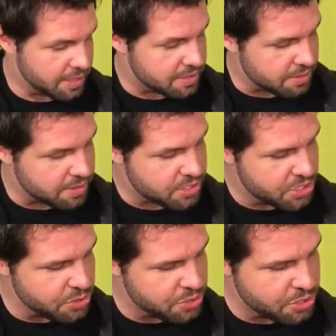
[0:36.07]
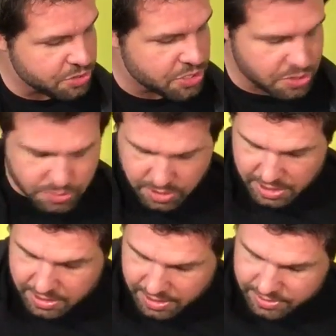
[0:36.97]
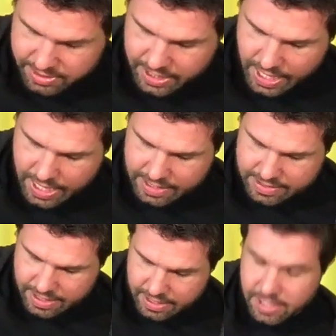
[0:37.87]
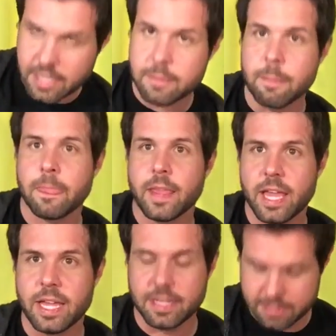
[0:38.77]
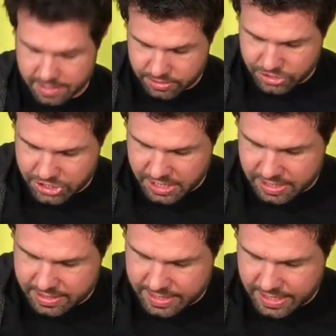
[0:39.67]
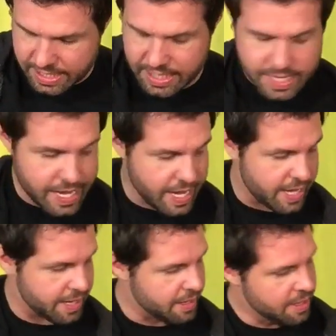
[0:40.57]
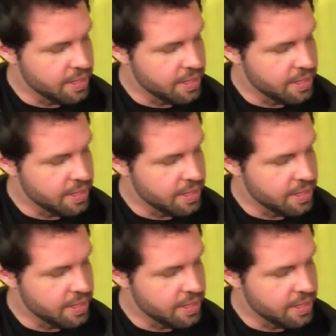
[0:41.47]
So it's 2-2-2 on, now it's Guys Can Eat Anything, G, C, E, A.